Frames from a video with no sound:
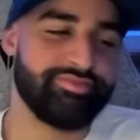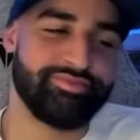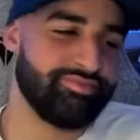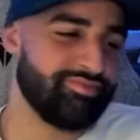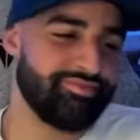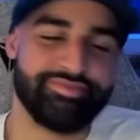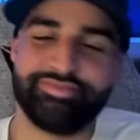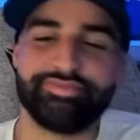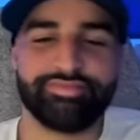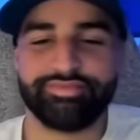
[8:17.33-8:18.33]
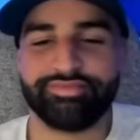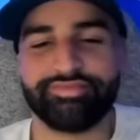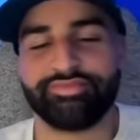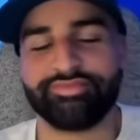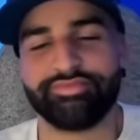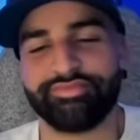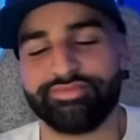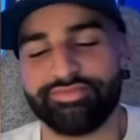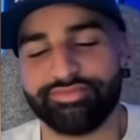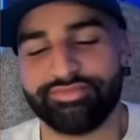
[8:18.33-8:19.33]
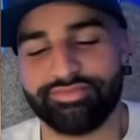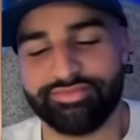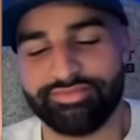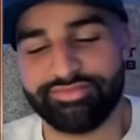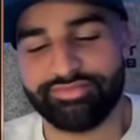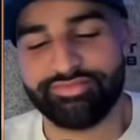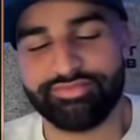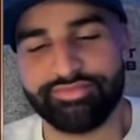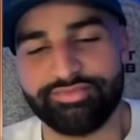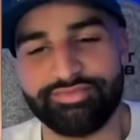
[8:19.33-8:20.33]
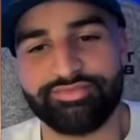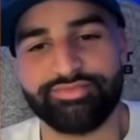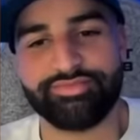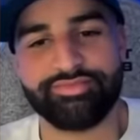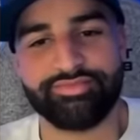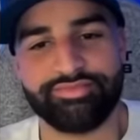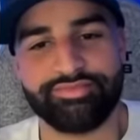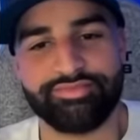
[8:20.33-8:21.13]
(silent)